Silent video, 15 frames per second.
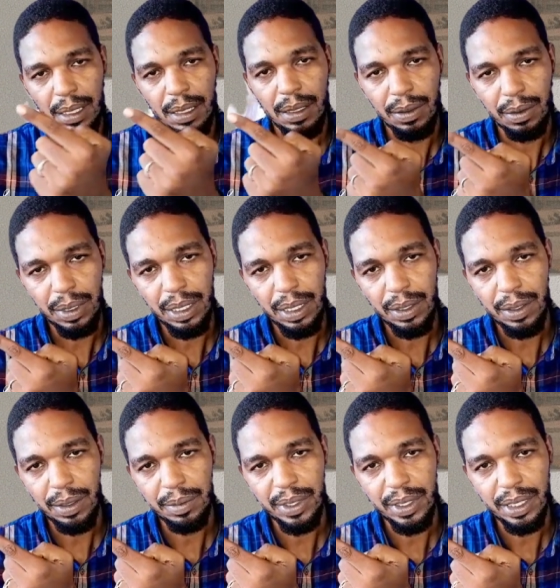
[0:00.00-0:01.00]
Welcome
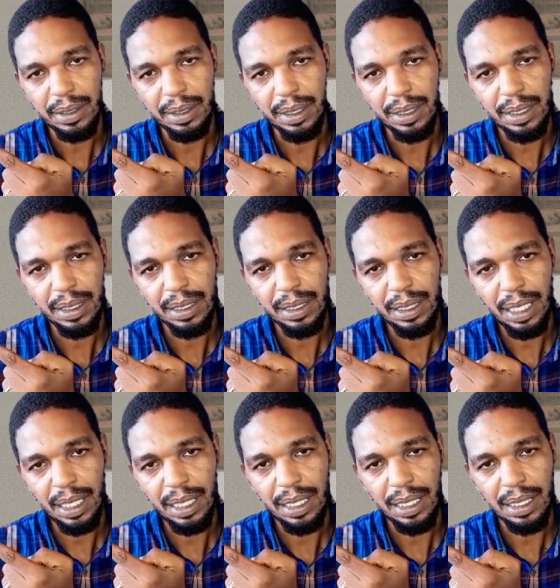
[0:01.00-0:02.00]
to the
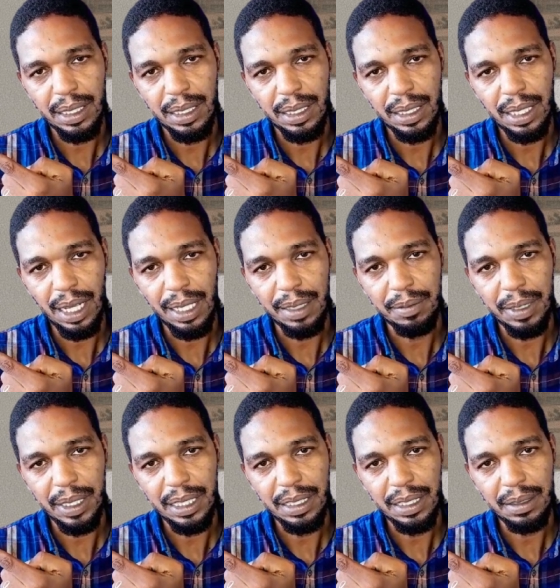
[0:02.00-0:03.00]
channel. Yard-Man
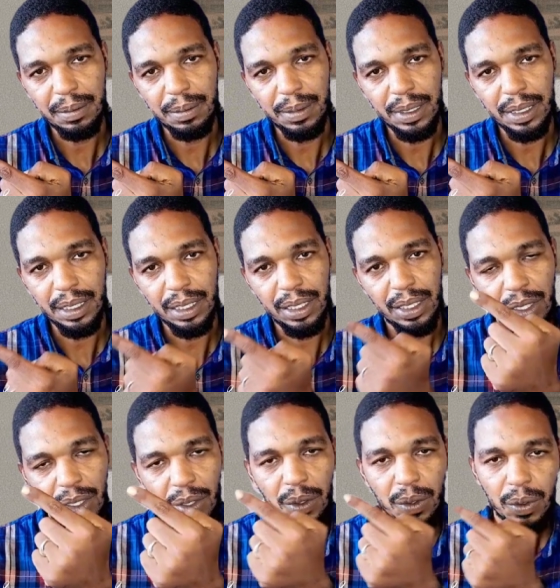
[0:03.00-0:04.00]
T V.
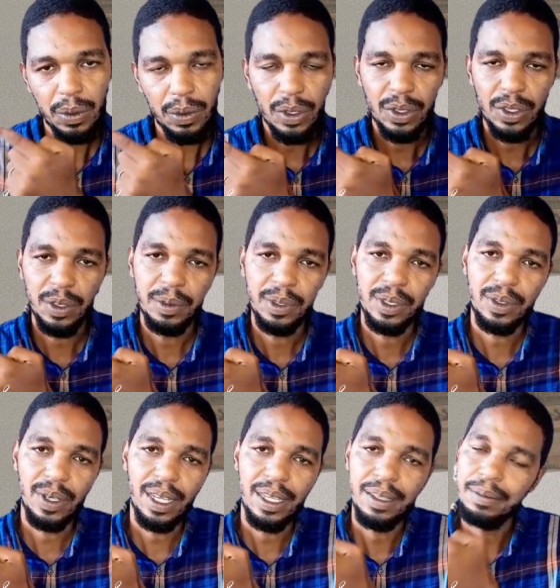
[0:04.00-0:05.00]
Wanna
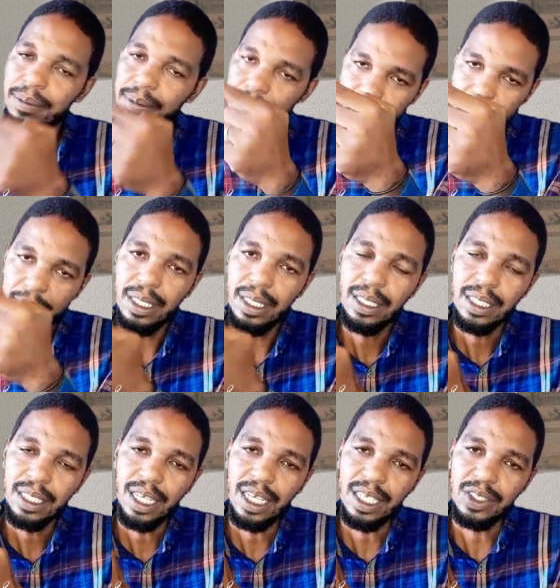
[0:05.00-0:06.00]
subscribe?
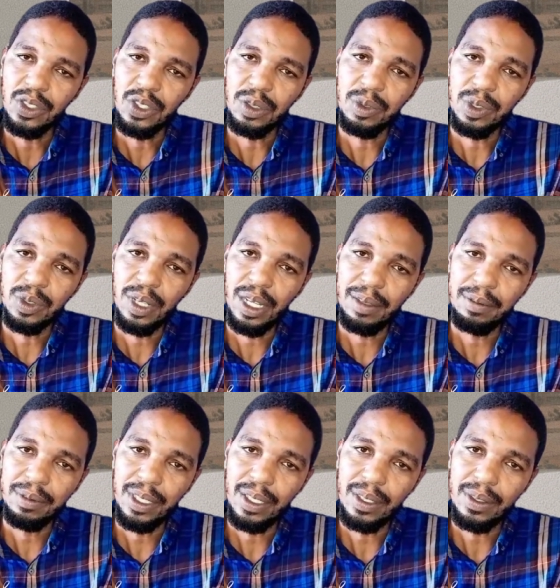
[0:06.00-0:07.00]
Yeah, subscribe now.